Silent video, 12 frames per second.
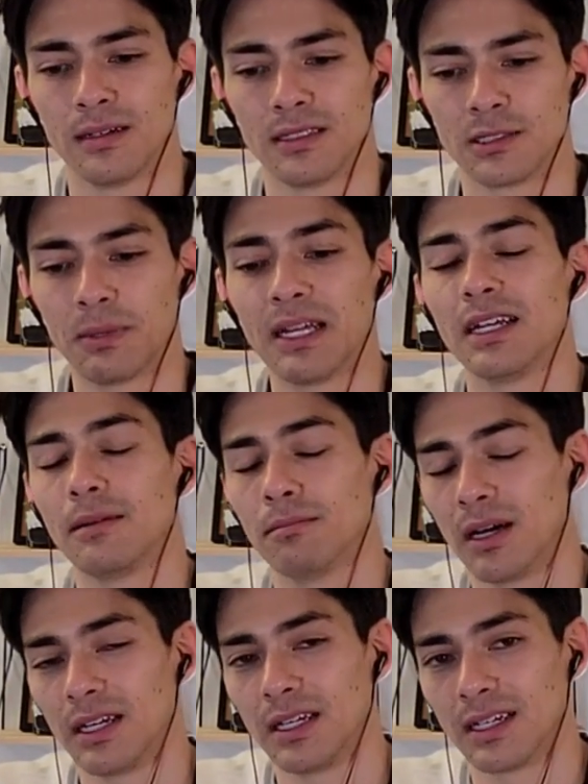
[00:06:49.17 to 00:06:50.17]
spending
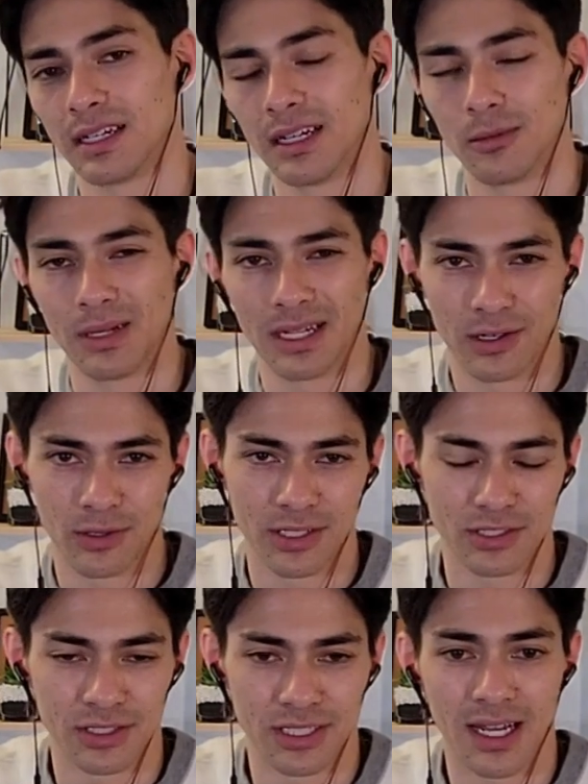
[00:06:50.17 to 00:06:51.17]
money can help
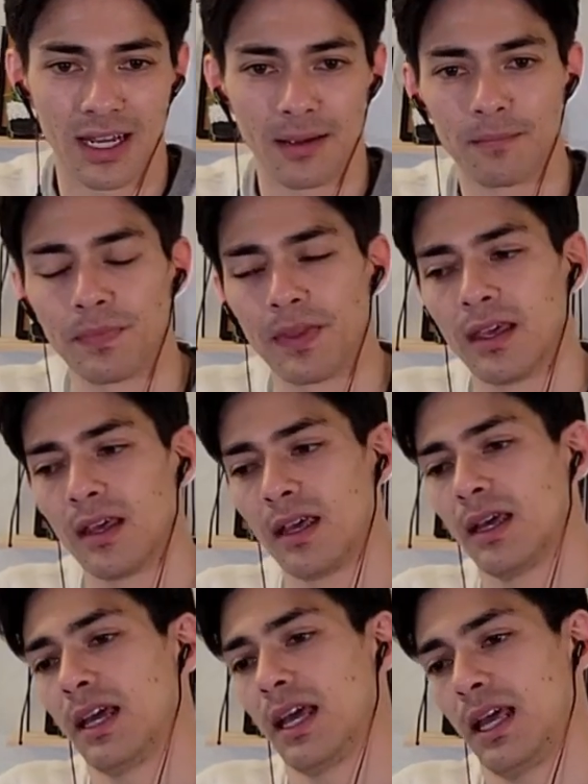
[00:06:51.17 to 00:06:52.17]
increase your time.
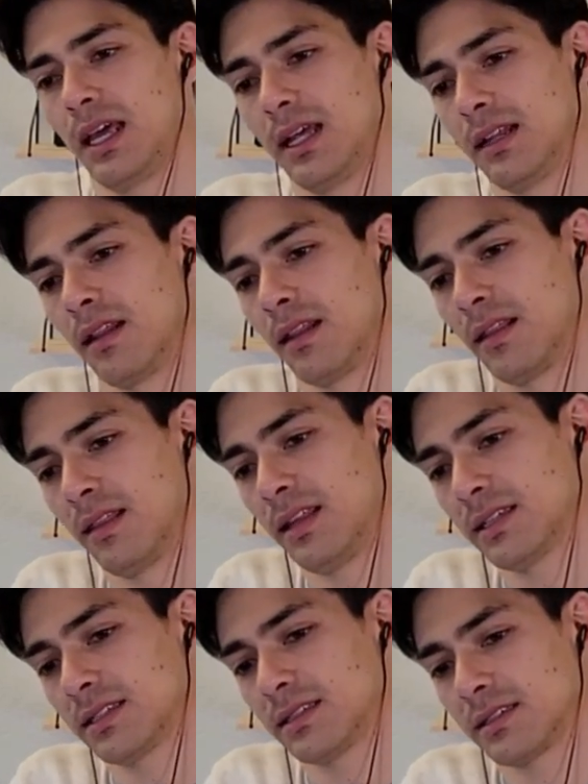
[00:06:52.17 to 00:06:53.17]
And
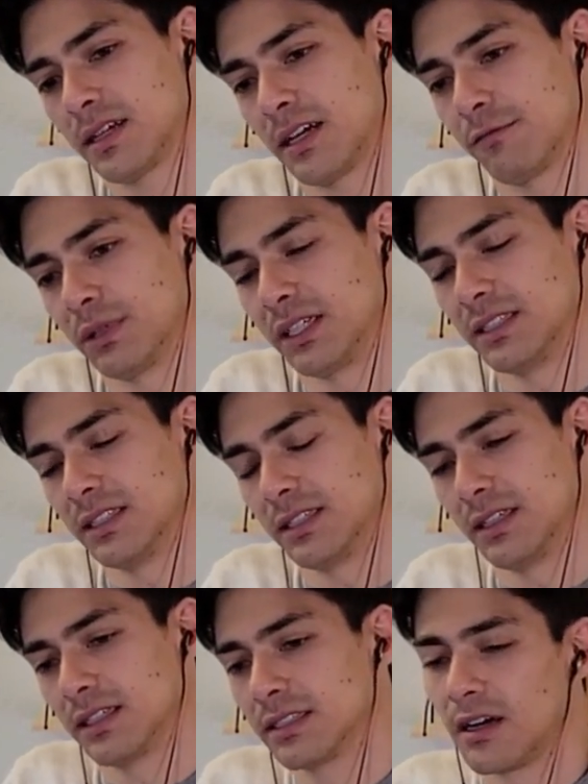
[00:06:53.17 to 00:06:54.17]
this kind of bleeds
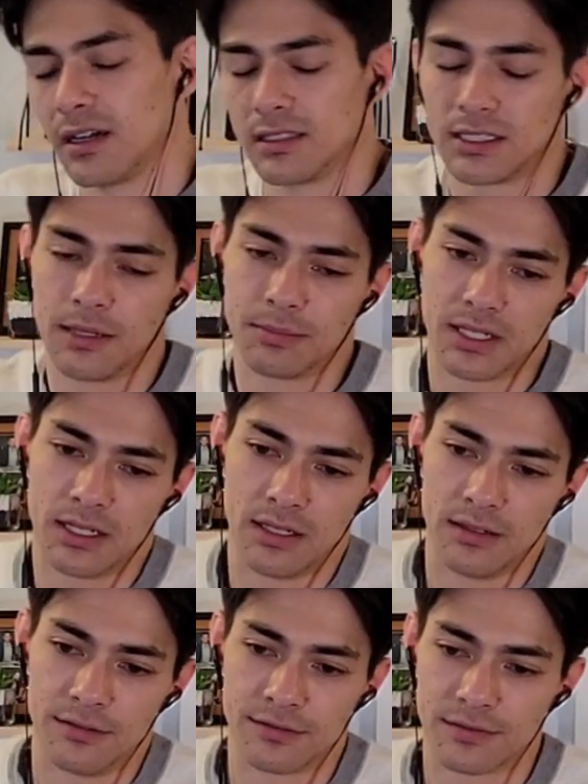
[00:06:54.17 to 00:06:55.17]
into this concept
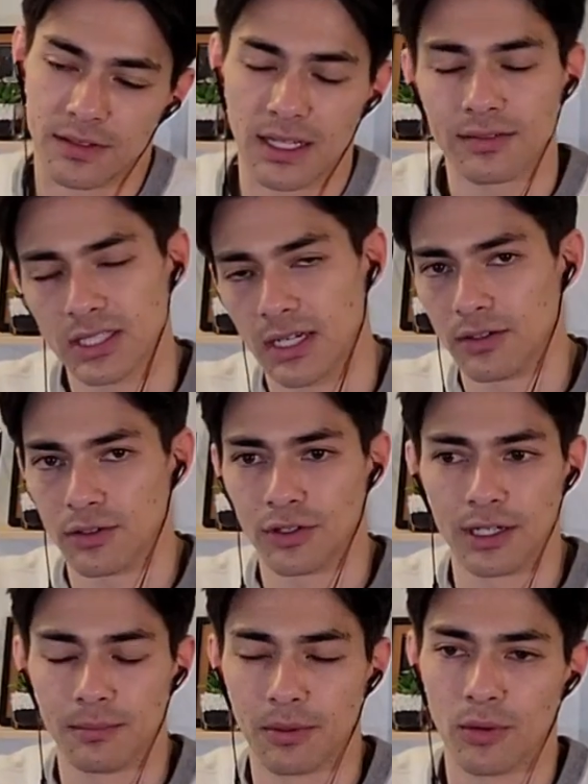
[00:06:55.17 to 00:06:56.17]
of lifestyle
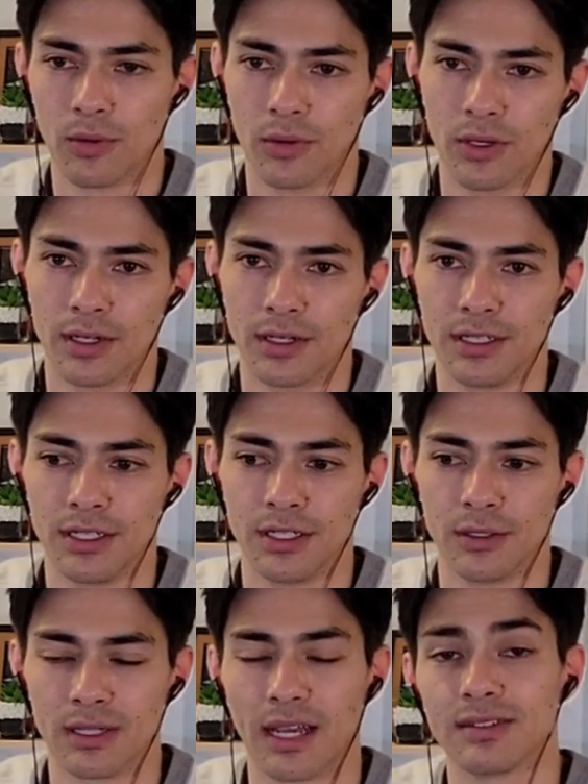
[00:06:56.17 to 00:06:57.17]
creep, or,
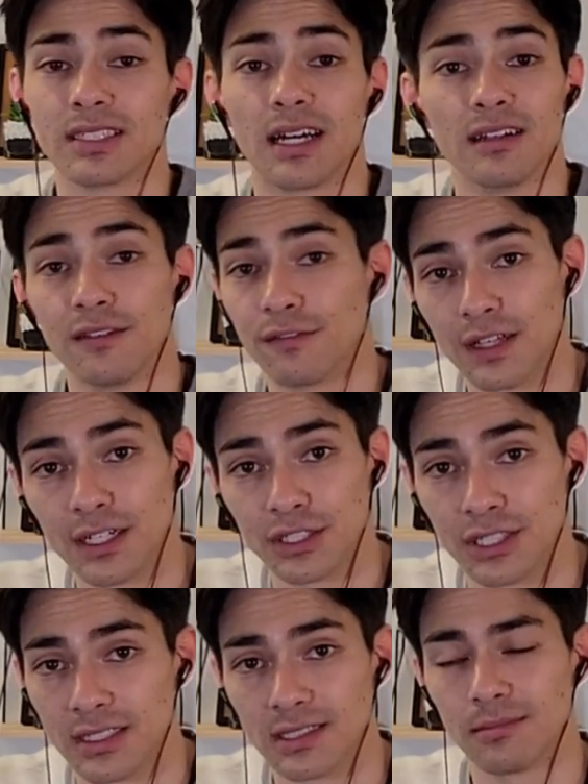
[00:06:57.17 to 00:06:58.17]
lifestyle
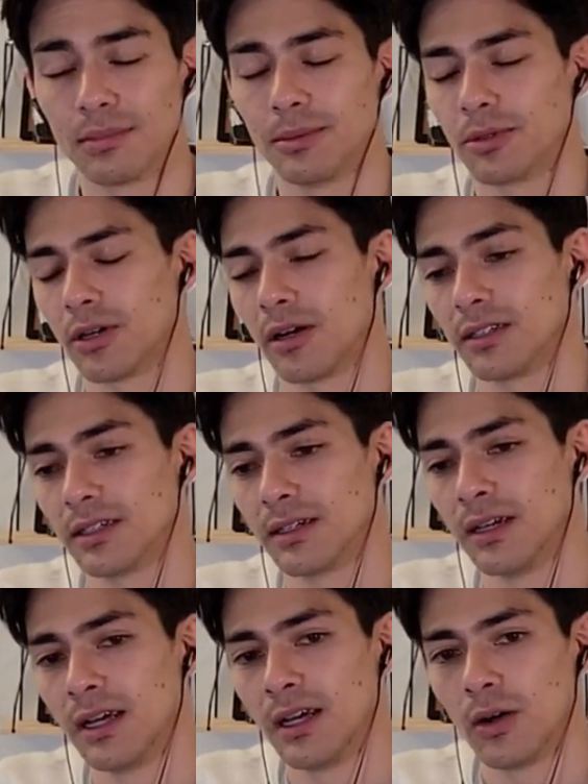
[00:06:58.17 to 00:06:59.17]
inflation, as some people call it,
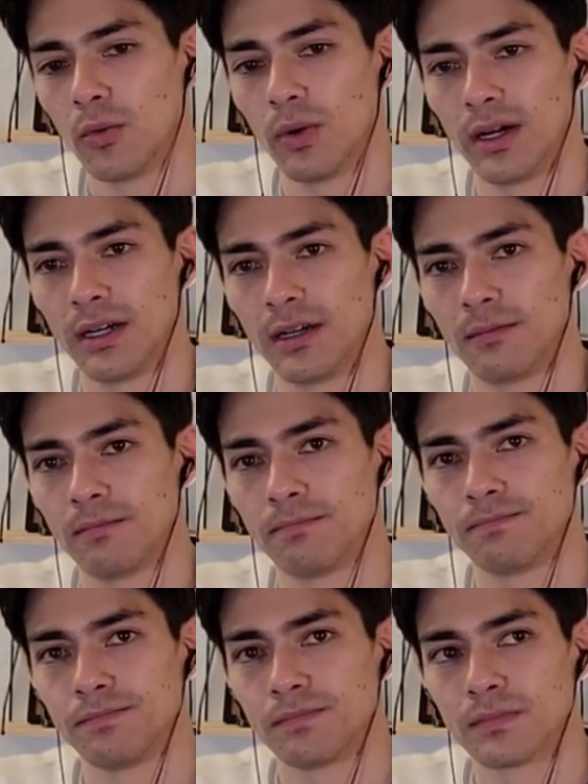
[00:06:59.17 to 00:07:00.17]
where
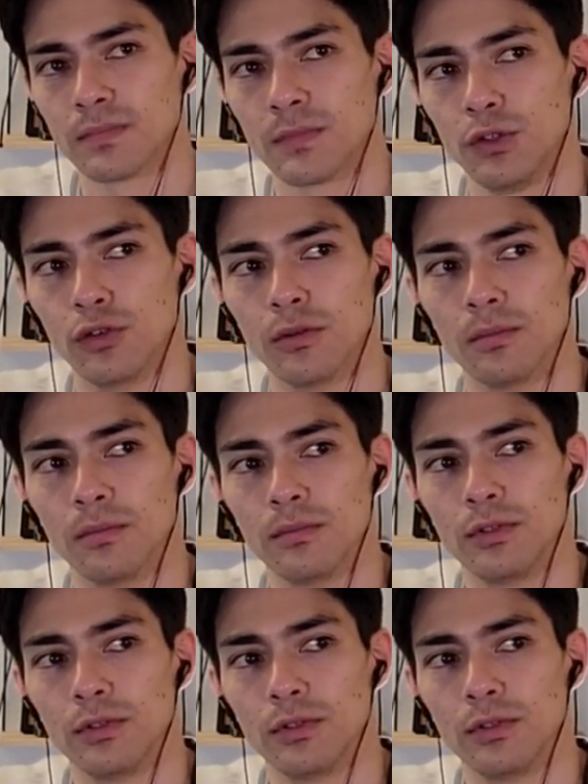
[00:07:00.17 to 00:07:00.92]
you're